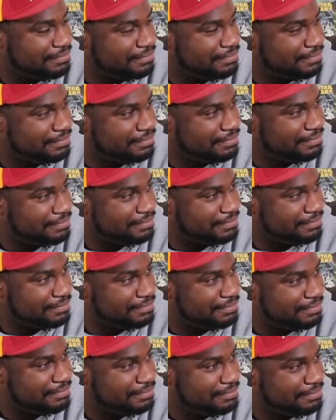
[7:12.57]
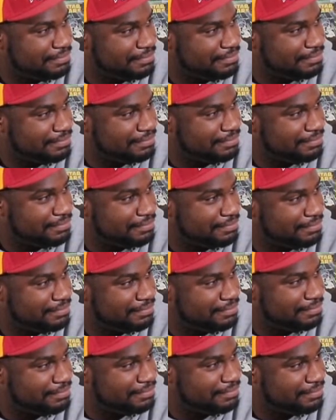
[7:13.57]

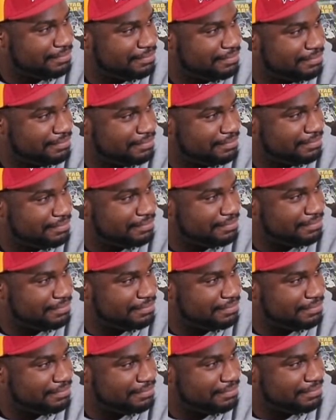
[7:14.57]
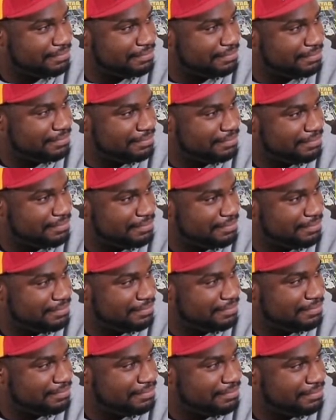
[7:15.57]

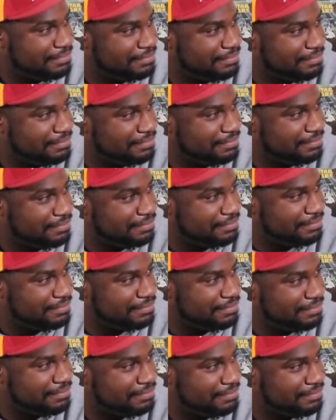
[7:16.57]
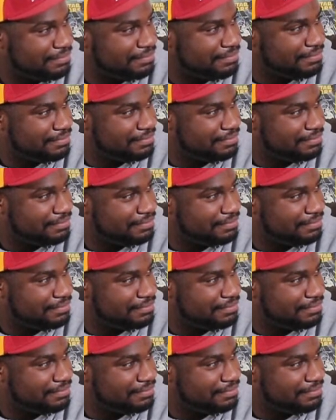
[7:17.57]
No words are spoken by the person on screen.